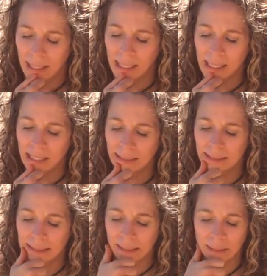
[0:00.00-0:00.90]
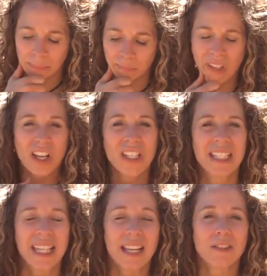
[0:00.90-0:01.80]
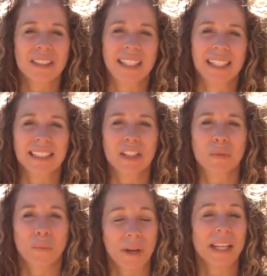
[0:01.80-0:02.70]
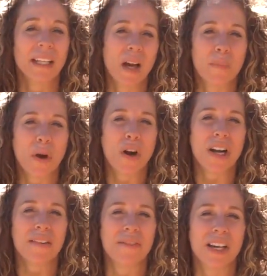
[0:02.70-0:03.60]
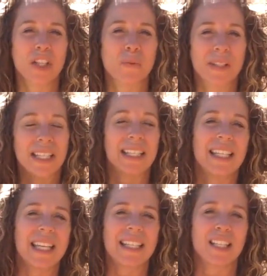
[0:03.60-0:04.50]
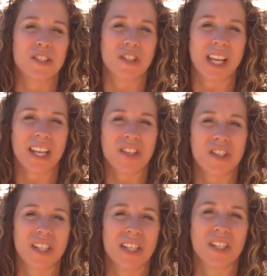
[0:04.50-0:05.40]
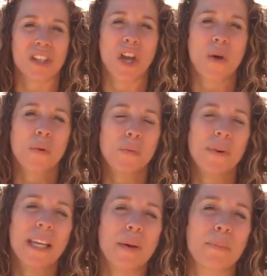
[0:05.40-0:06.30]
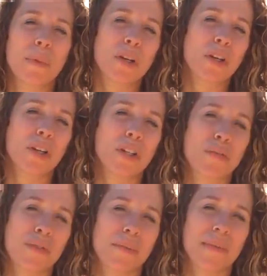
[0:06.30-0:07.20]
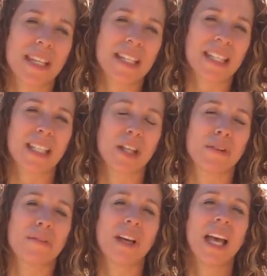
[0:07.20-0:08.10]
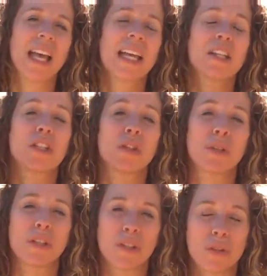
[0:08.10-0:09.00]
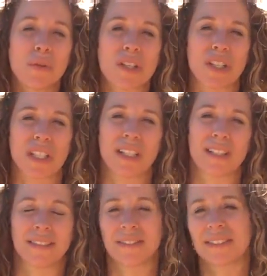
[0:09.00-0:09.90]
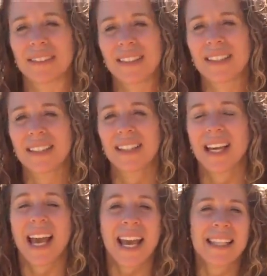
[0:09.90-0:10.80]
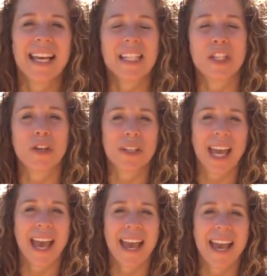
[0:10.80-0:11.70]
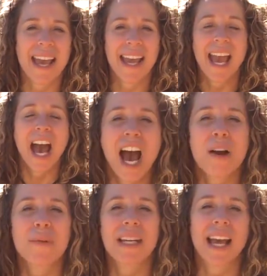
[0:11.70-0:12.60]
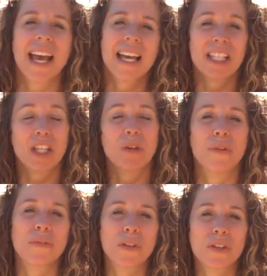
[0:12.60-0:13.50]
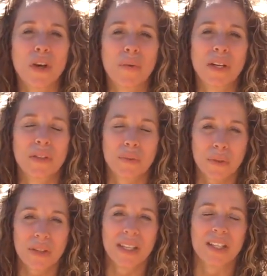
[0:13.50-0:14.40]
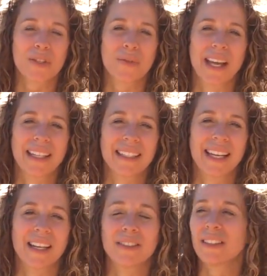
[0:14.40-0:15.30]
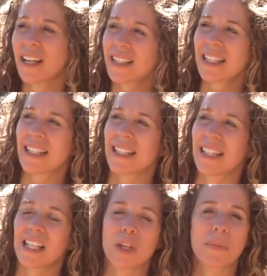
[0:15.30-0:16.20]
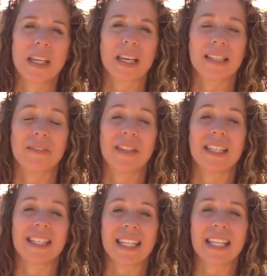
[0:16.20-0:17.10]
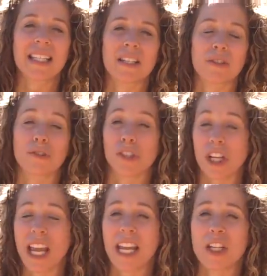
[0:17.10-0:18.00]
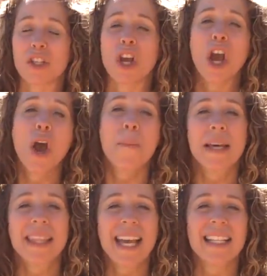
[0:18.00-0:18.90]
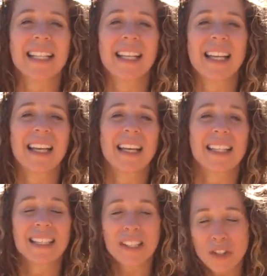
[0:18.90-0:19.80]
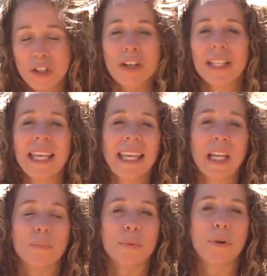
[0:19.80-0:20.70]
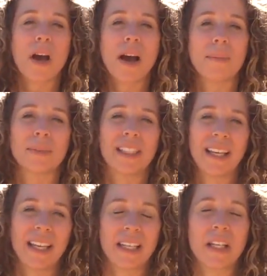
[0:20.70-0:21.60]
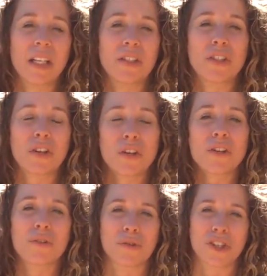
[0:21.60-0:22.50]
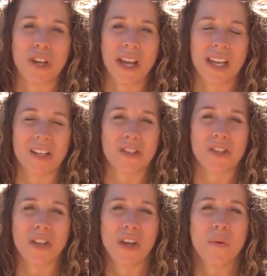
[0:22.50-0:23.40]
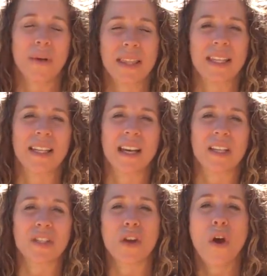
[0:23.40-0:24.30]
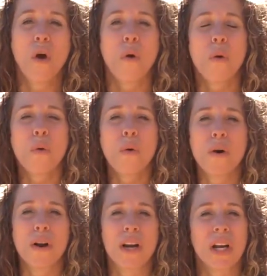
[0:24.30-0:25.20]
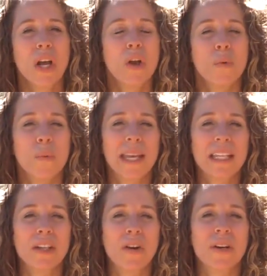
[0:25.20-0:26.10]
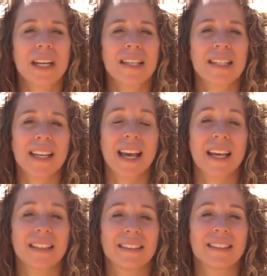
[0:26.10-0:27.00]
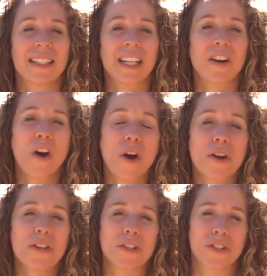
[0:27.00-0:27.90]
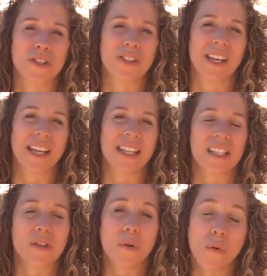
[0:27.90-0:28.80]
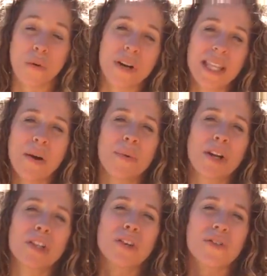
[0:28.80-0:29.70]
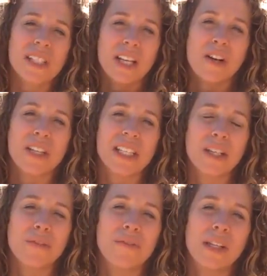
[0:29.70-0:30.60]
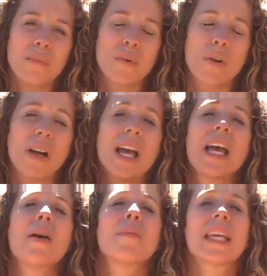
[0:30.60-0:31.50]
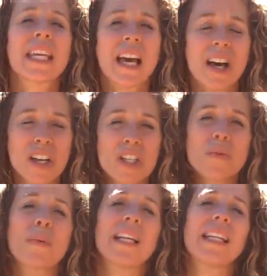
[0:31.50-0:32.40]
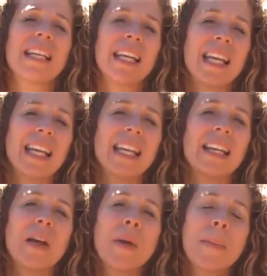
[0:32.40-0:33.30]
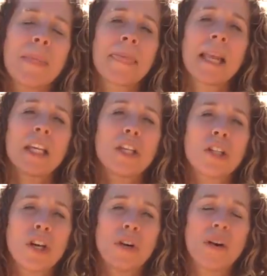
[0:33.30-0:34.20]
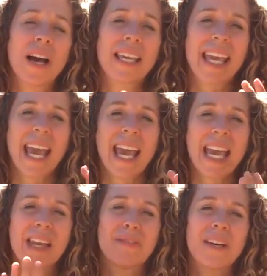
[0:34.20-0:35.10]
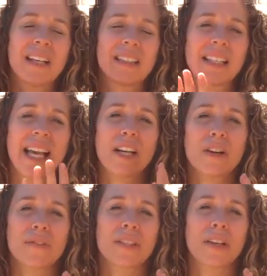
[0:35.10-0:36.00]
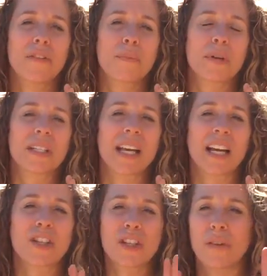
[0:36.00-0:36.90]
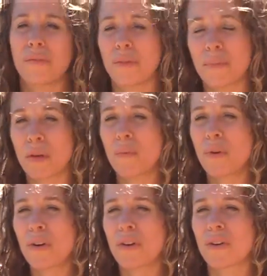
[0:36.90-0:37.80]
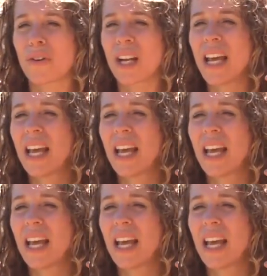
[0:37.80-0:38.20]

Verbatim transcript: and um, unsettledness when a part of us, when the season changes, when we emerge from this self into a newer self. And that's okay. I want to ask you if you're going through this right now. Not necessarily because of the seasonal change, but that certainly can prompt an internal change within us. Or we notice that there are stirrings things or that we're closing ourselves in more because we need you know a cave a layer of self-protection from the world